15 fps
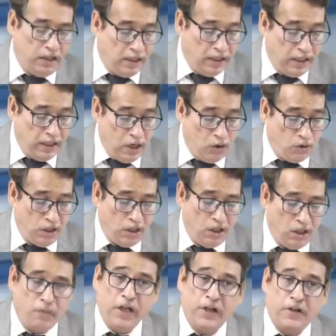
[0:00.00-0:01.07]
Accounting
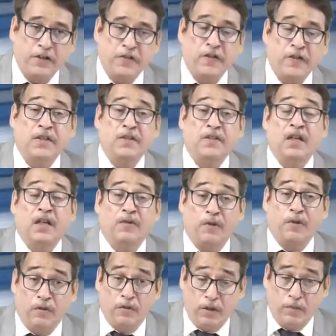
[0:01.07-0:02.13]
of electricity is
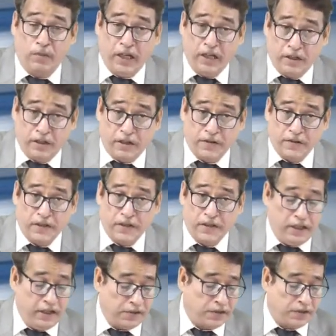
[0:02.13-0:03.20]
governed by Electricity
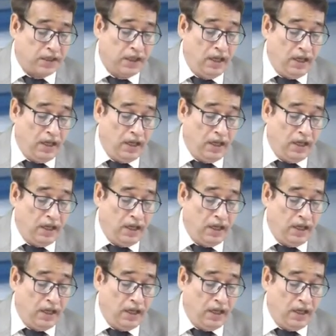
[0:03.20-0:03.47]
Acts,